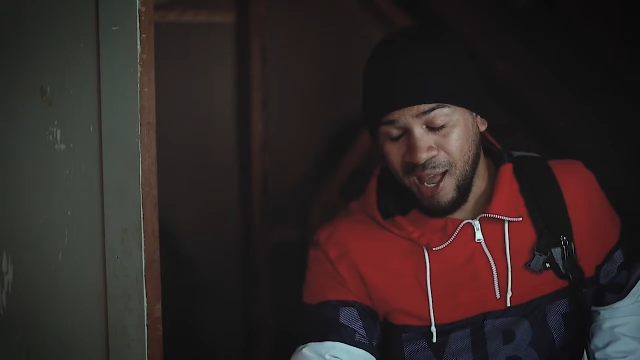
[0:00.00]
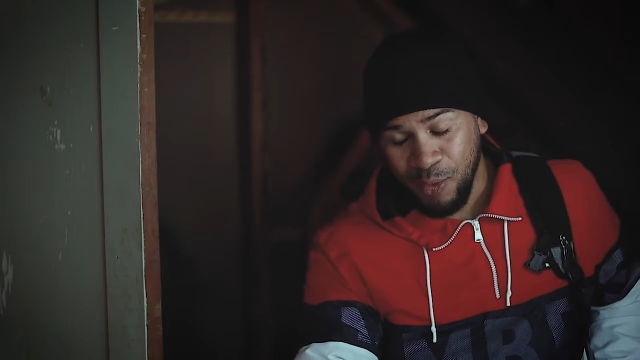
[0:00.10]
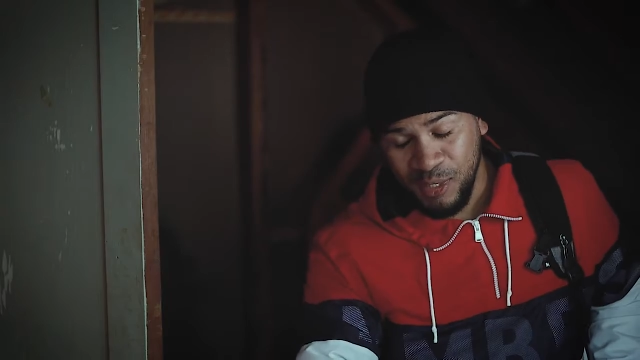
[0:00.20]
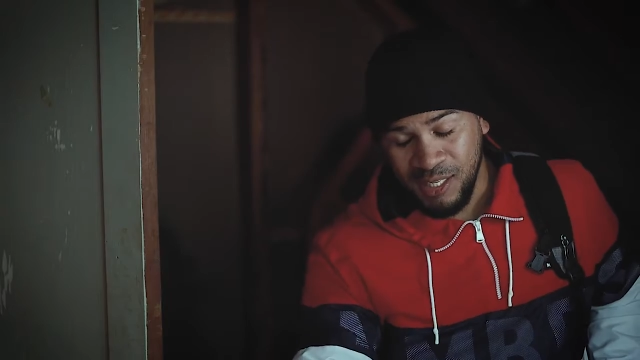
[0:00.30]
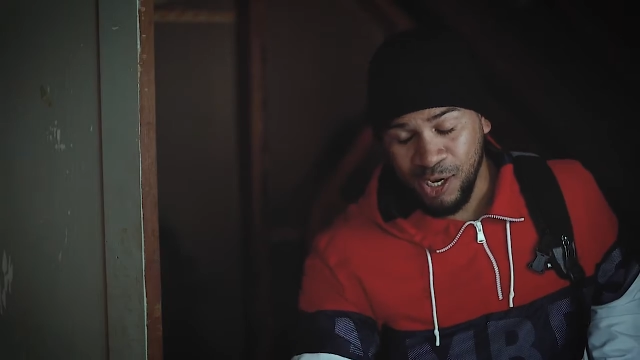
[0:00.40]

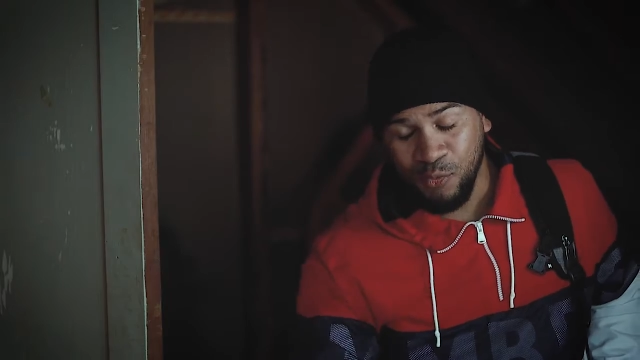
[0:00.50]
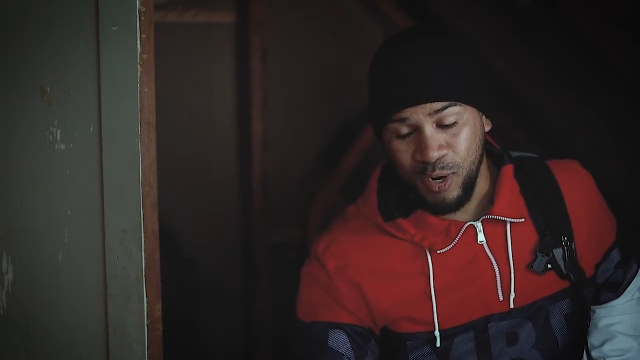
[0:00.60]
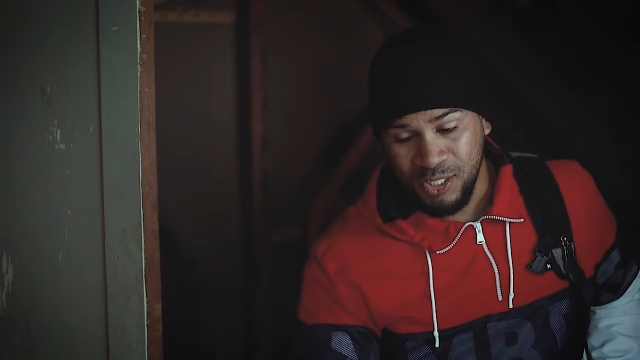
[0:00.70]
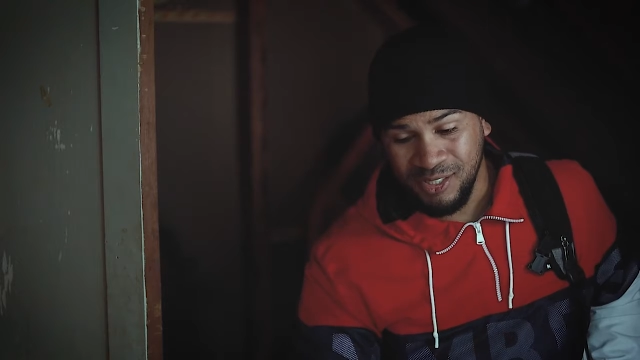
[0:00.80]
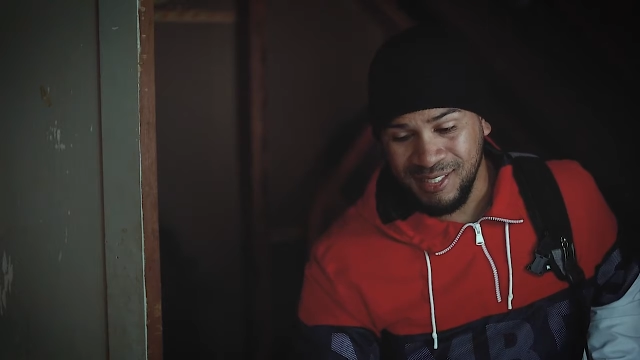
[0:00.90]
Halloween
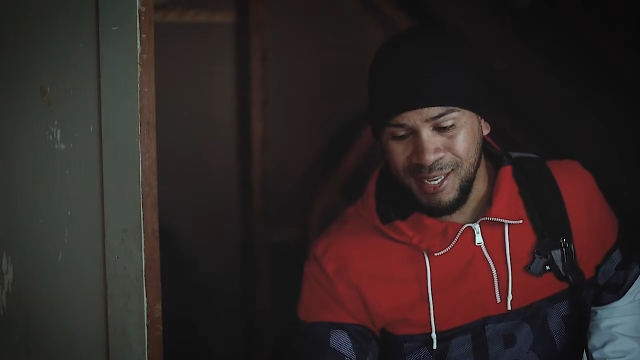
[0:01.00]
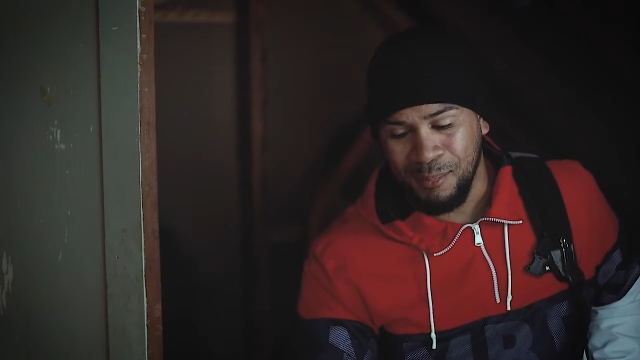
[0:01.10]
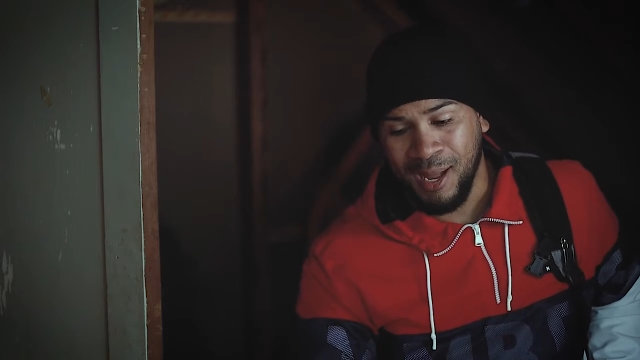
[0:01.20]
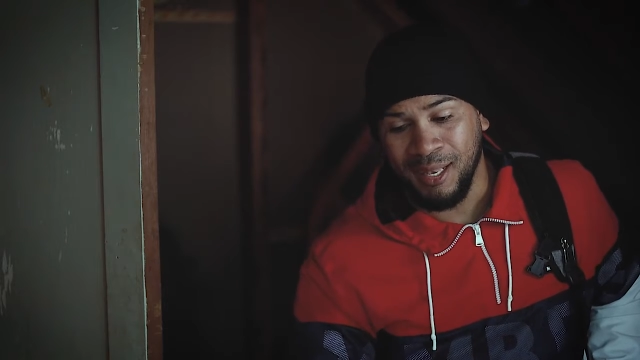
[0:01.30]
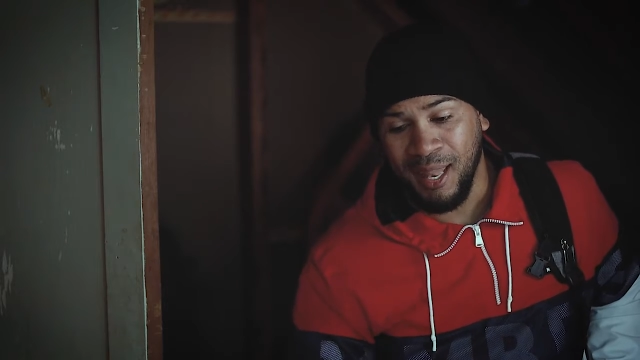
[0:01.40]
decorations
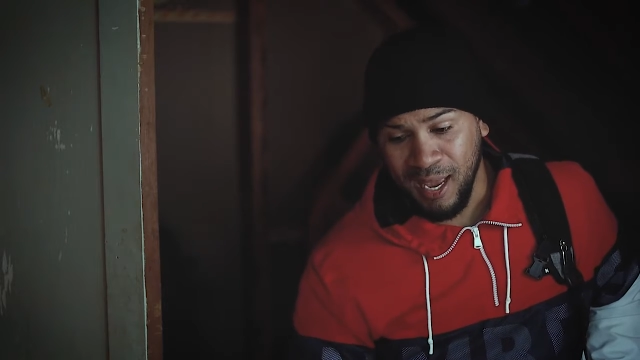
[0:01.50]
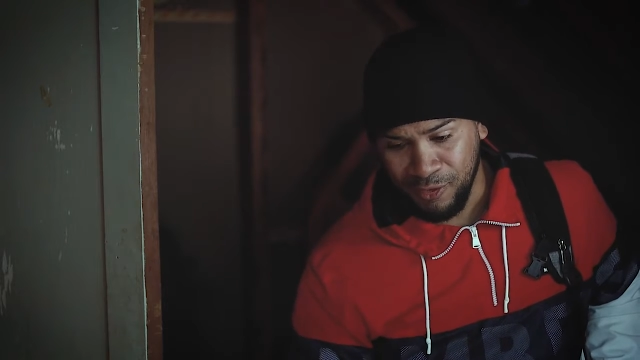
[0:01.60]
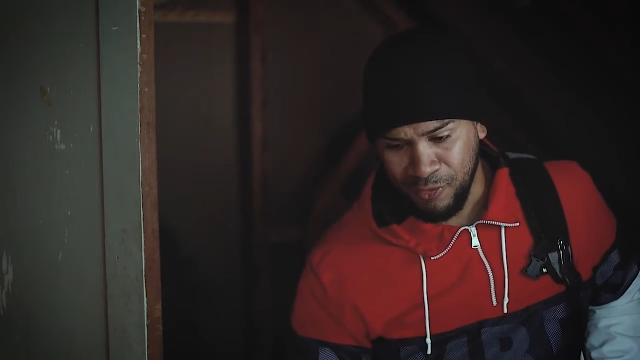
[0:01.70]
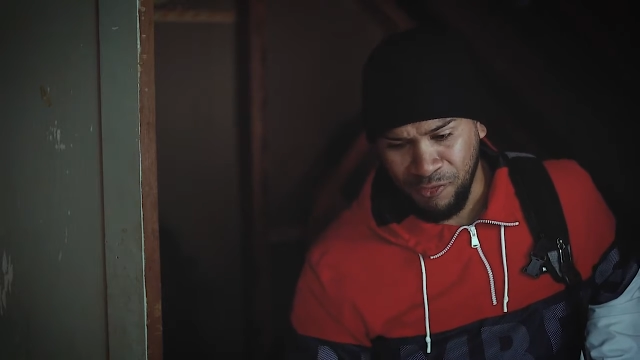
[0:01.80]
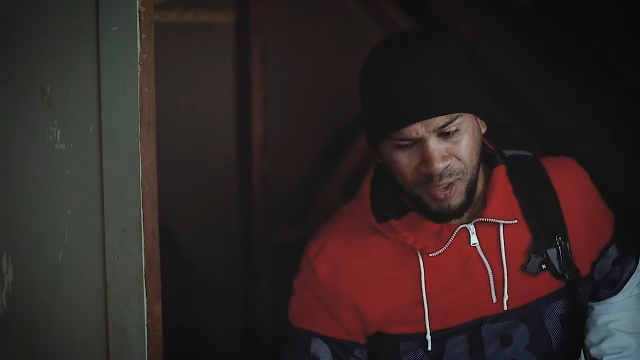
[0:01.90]
in my
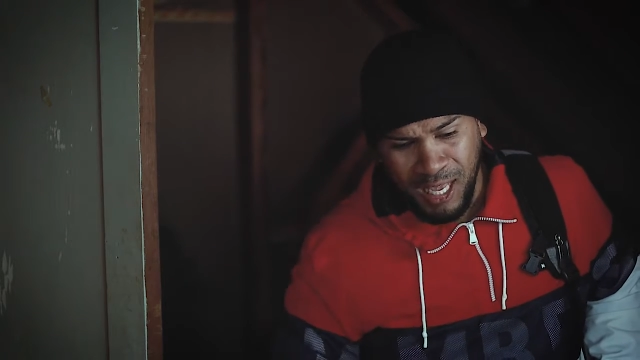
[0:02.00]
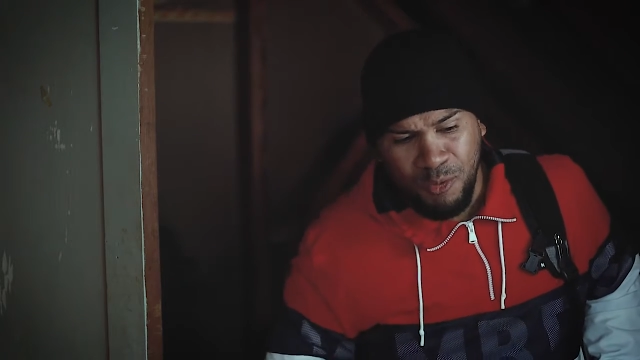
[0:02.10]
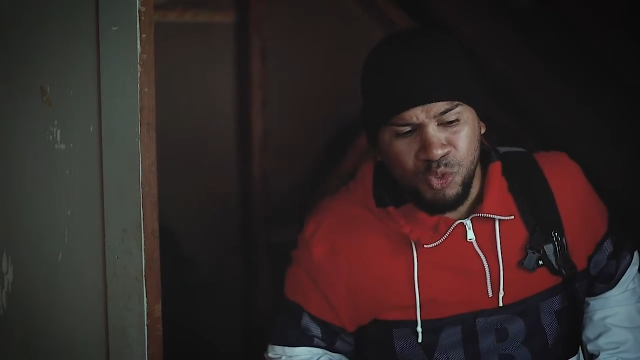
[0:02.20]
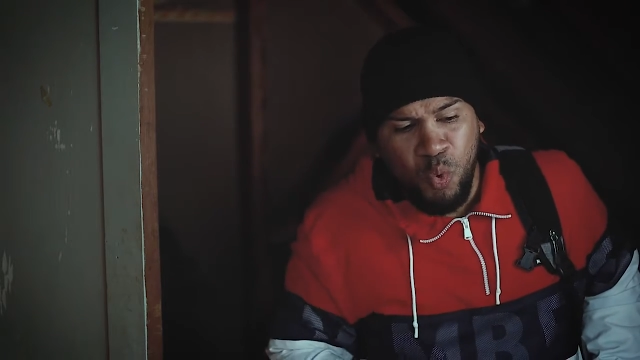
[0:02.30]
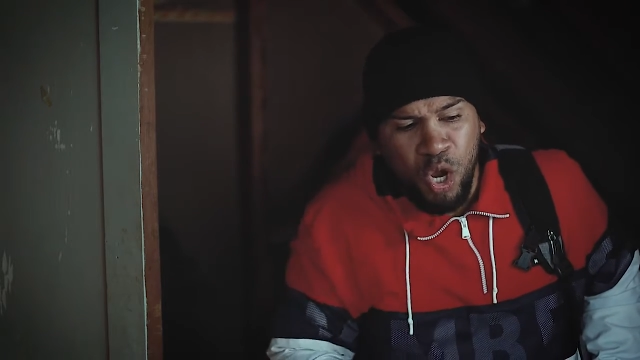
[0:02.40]
life. I felt like
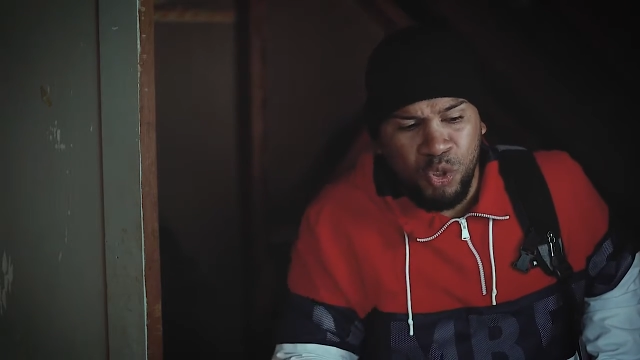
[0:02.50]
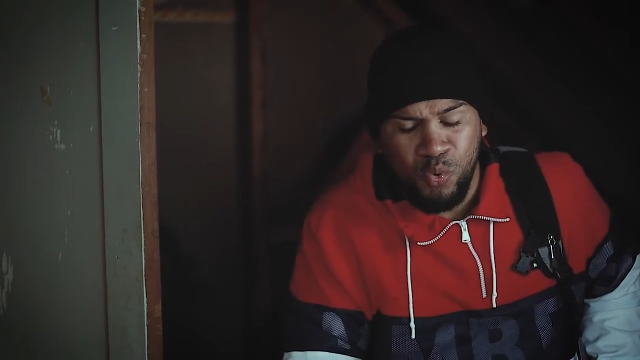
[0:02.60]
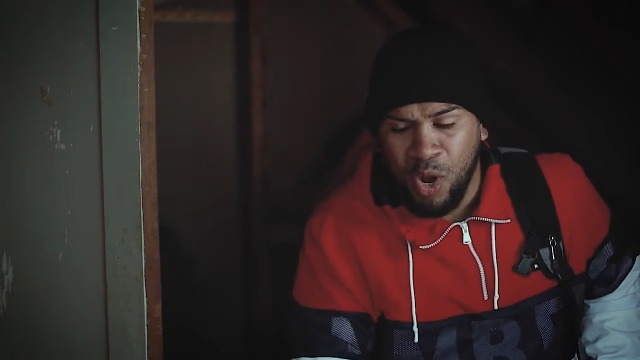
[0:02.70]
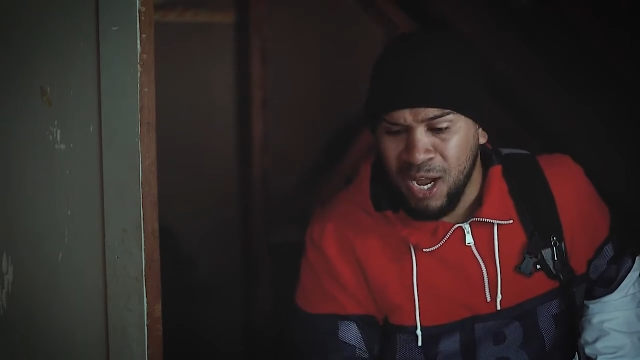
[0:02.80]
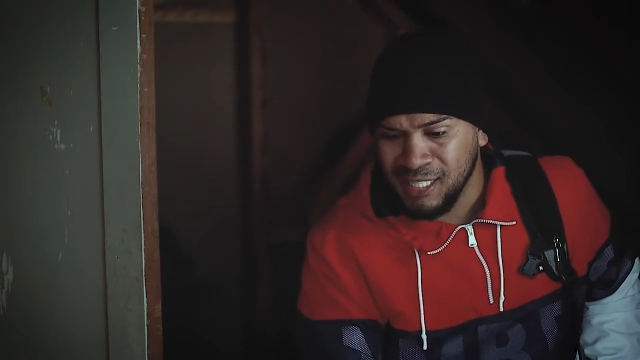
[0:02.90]
I was walking
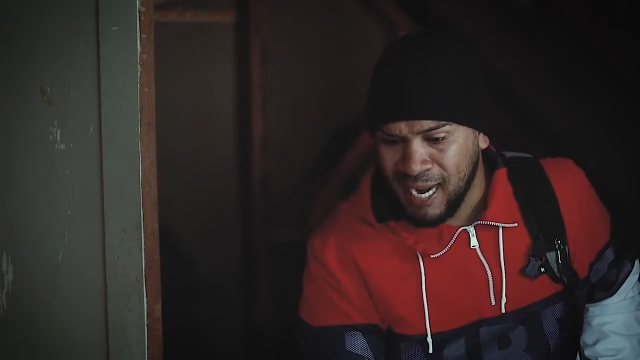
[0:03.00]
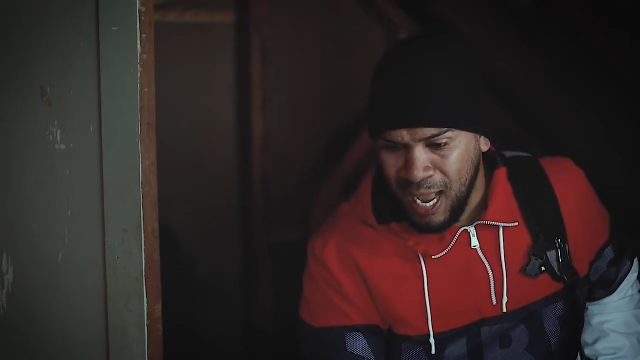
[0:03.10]
through a haunted